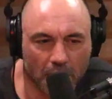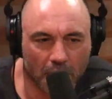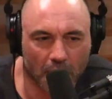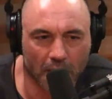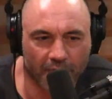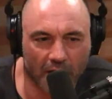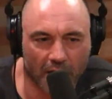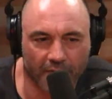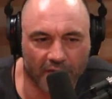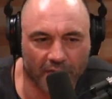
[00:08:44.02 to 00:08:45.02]

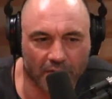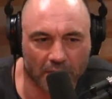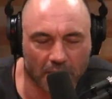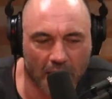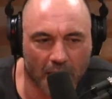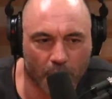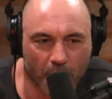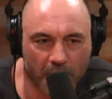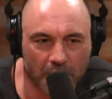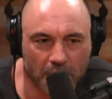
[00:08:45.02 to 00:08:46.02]
I've never had a
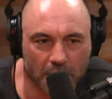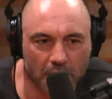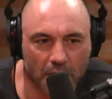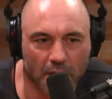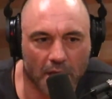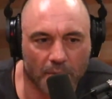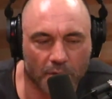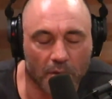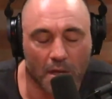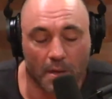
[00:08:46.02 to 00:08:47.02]
premonition that came
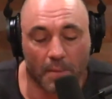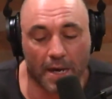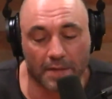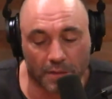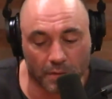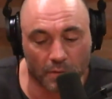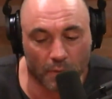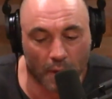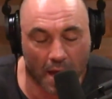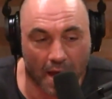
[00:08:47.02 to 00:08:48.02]
true. But I
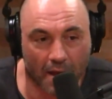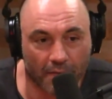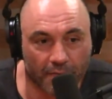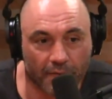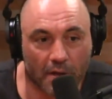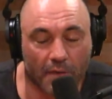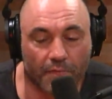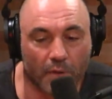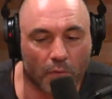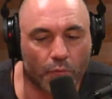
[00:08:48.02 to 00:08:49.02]
do have
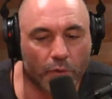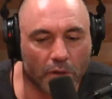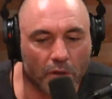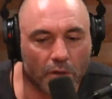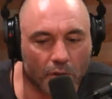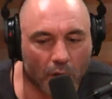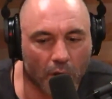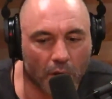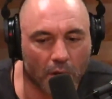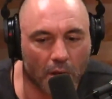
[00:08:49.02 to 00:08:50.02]
a really
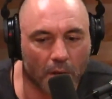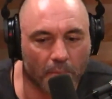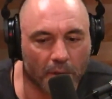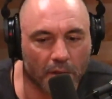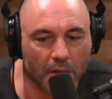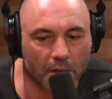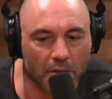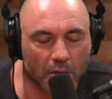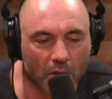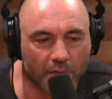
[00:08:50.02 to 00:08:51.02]
good ability
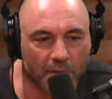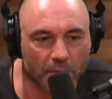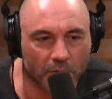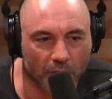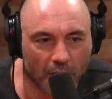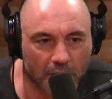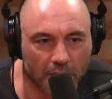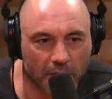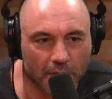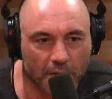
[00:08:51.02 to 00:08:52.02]
to know if someone's
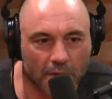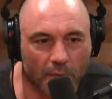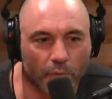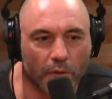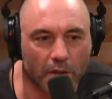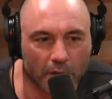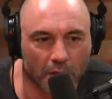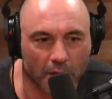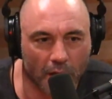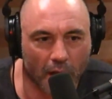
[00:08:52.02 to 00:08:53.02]
crazy. I'm really
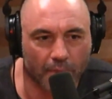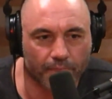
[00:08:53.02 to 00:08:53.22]
good at that.